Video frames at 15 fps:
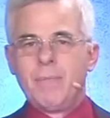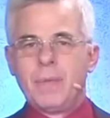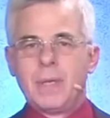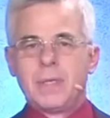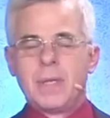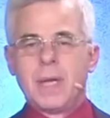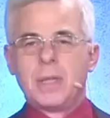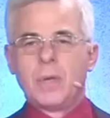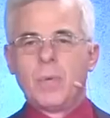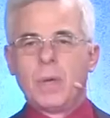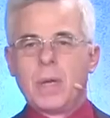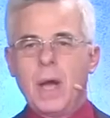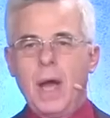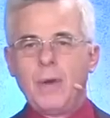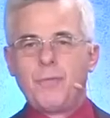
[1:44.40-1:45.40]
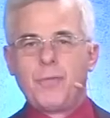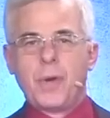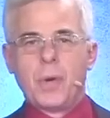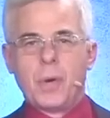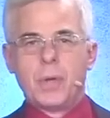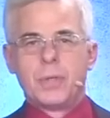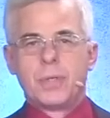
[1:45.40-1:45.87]
is that there were
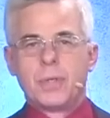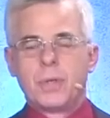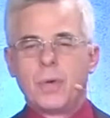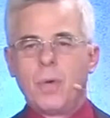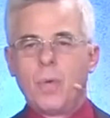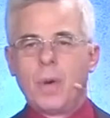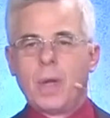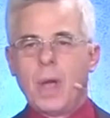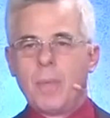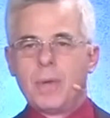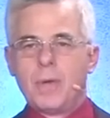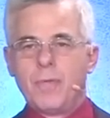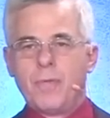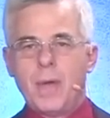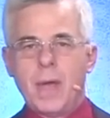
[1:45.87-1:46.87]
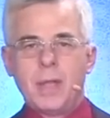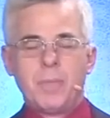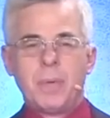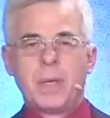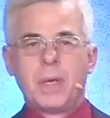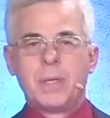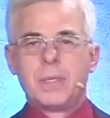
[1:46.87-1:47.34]
God-fearers who were coming to faith
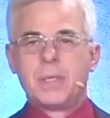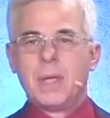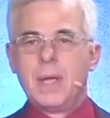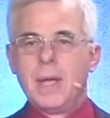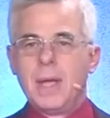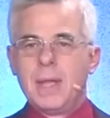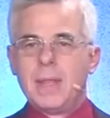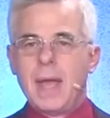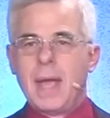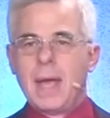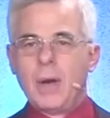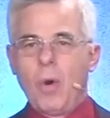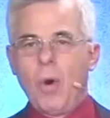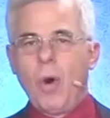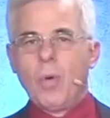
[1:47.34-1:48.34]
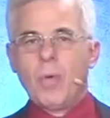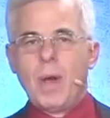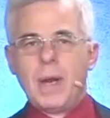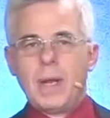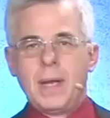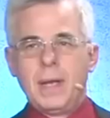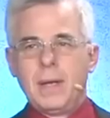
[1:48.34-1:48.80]
because they had
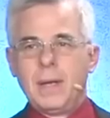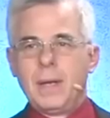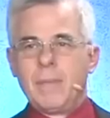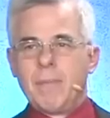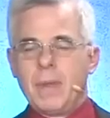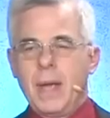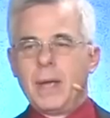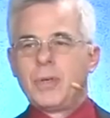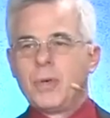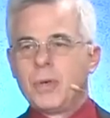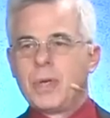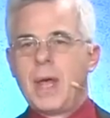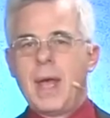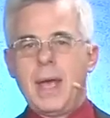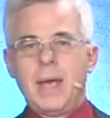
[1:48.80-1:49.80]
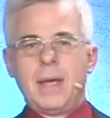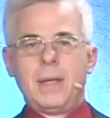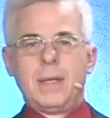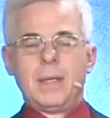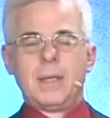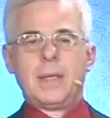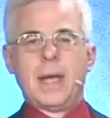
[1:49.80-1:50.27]
already
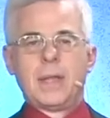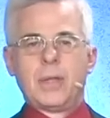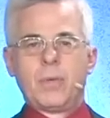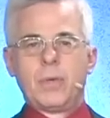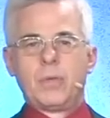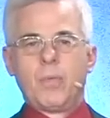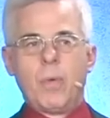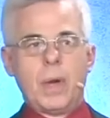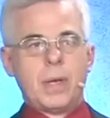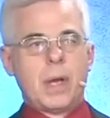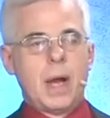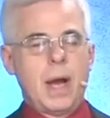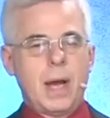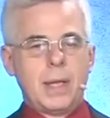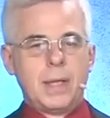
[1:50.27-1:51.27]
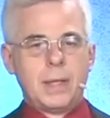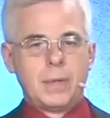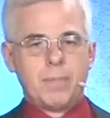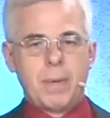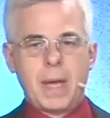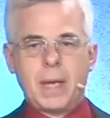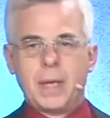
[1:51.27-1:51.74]
entertained that there was one God,
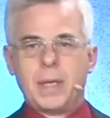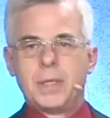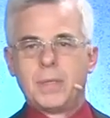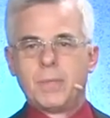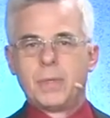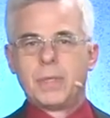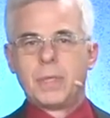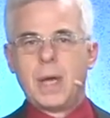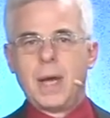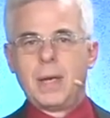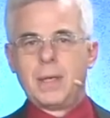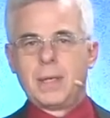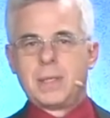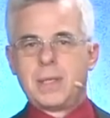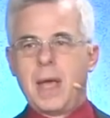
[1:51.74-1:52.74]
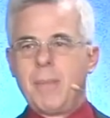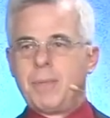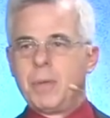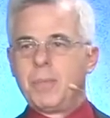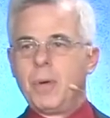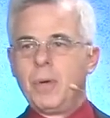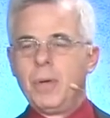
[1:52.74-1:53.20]
that paganism was not
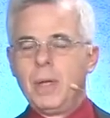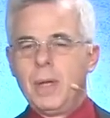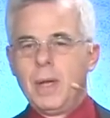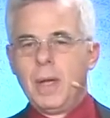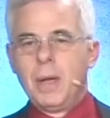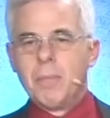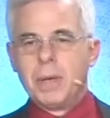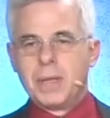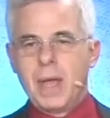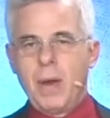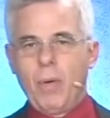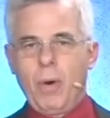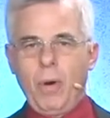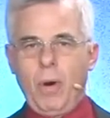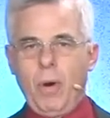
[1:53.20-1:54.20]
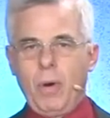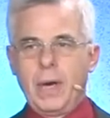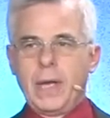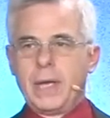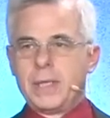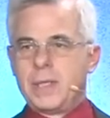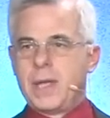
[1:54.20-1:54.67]
acceptable, but they were
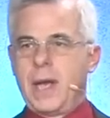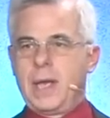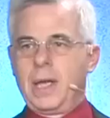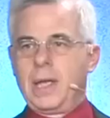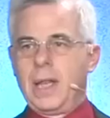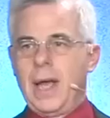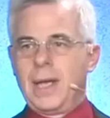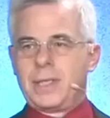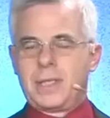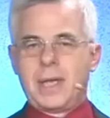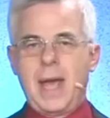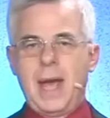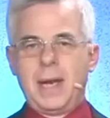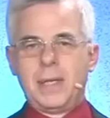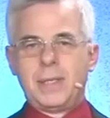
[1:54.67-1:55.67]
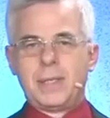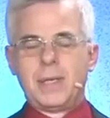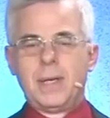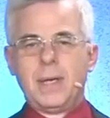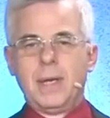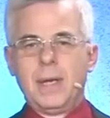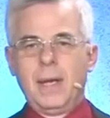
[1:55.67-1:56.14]
already in a second-class status,
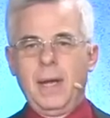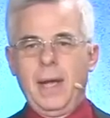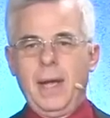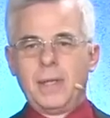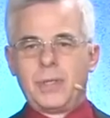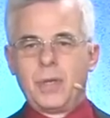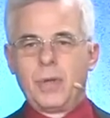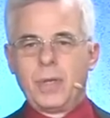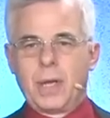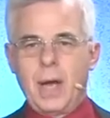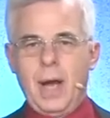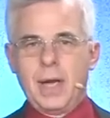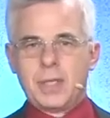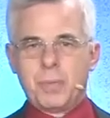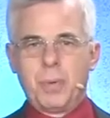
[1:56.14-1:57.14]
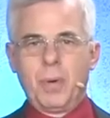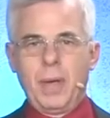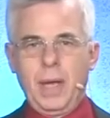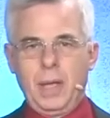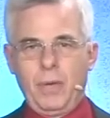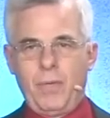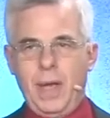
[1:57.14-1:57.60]
and so the gospel
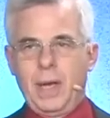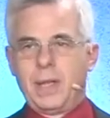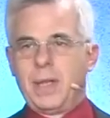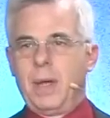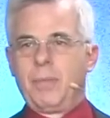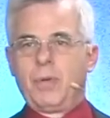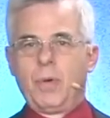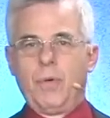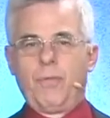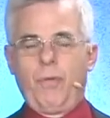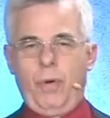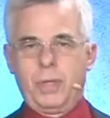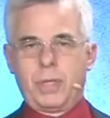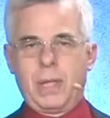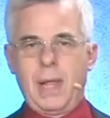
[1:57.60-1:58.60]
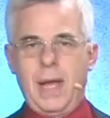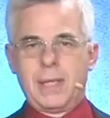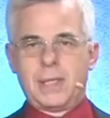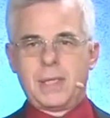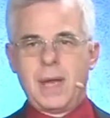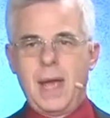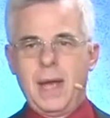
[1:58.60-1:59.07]
elevated them to a
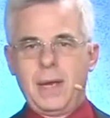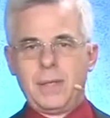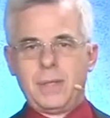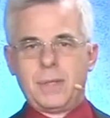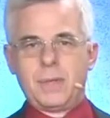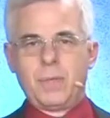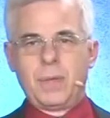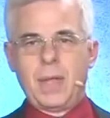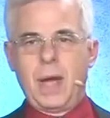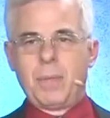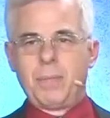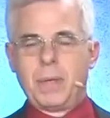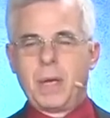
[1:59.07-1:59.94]
first-class status without